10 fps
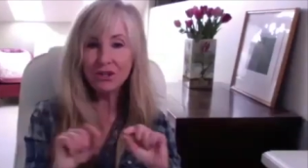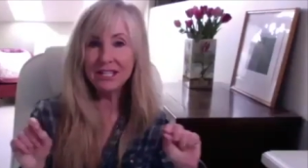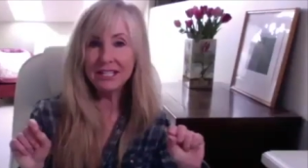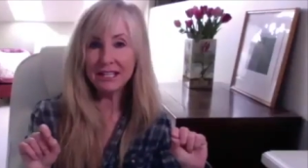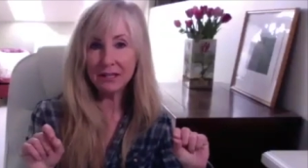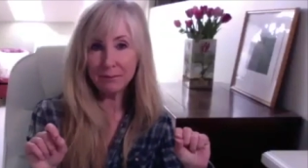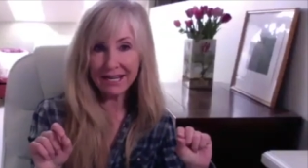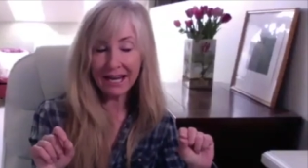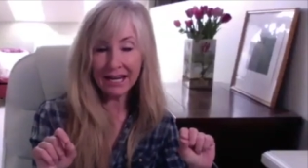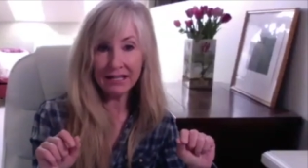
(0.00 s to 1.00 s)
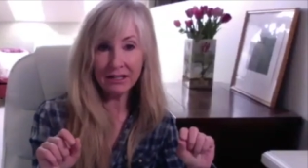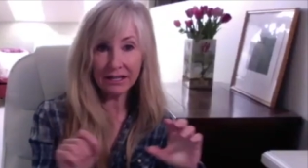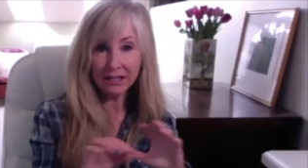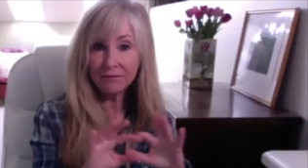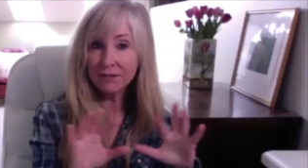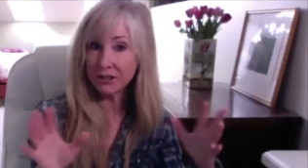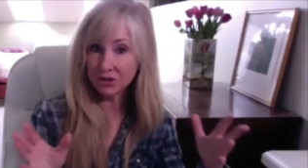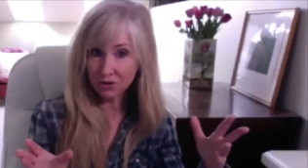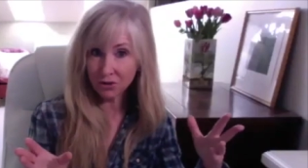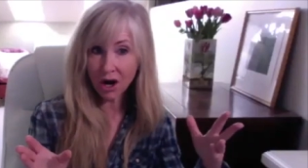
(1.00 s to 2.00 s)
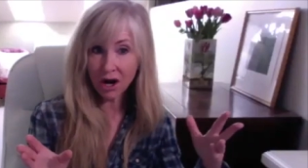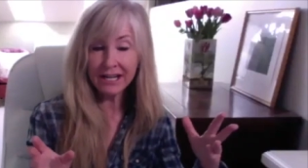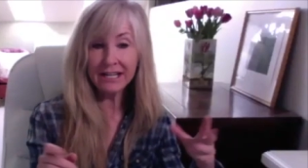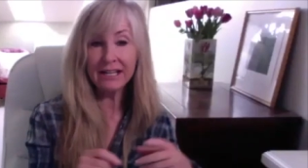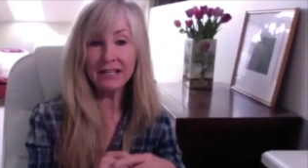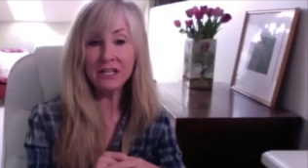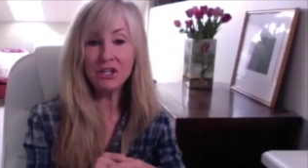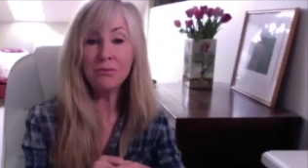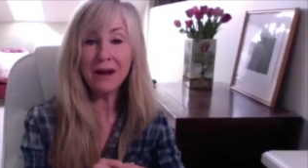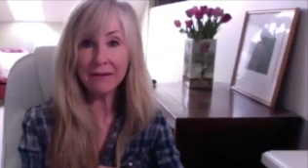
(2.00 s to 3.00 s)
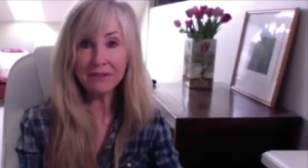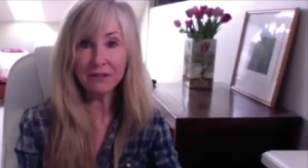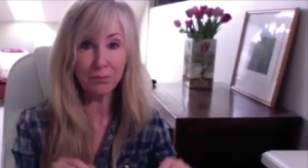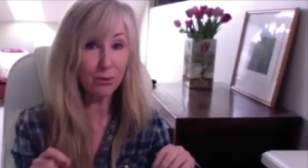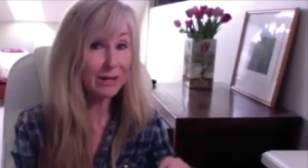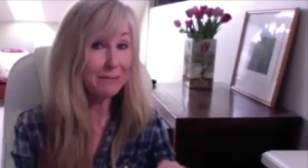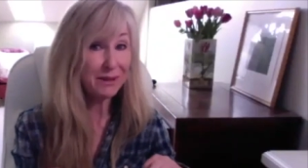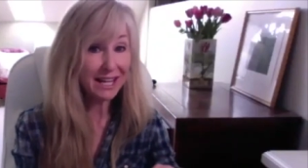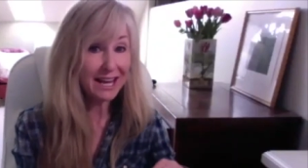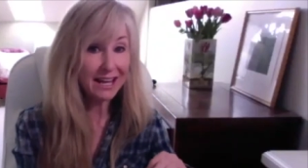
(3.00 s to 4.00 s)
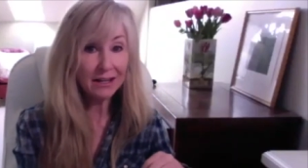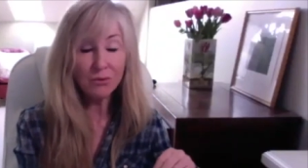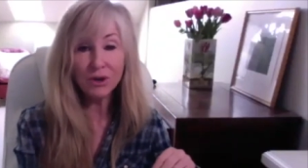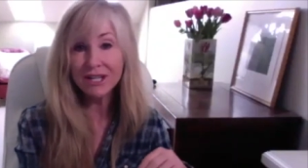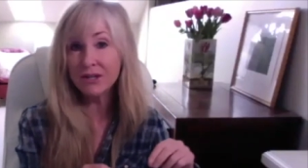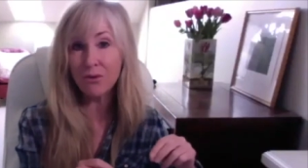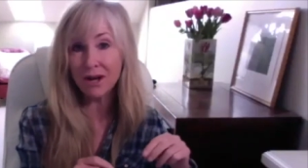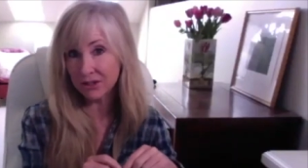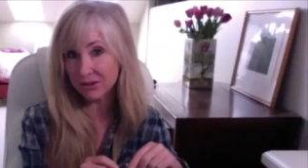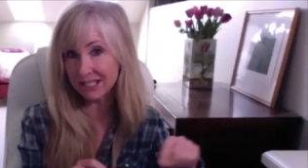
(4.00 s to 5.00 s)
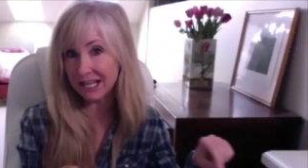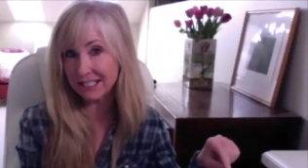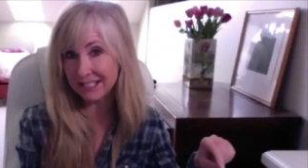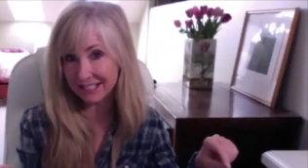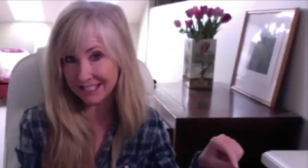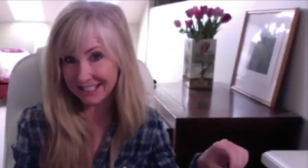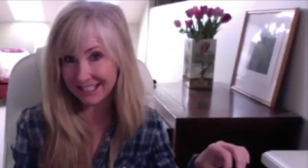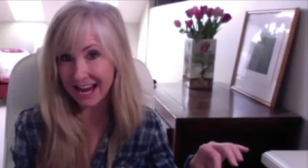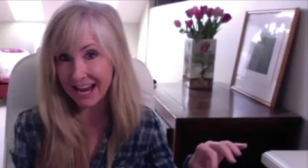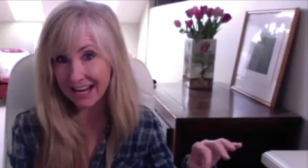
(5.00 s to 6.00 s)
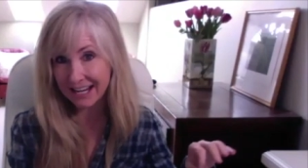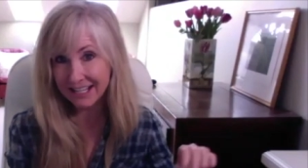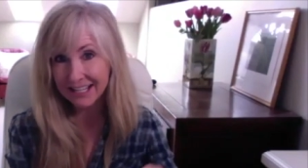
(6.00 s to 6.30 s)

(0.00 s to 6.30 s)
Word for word: this at the beginning, like you've done your drawing, and yep. then you have to pre-plan where you want those lights to stay.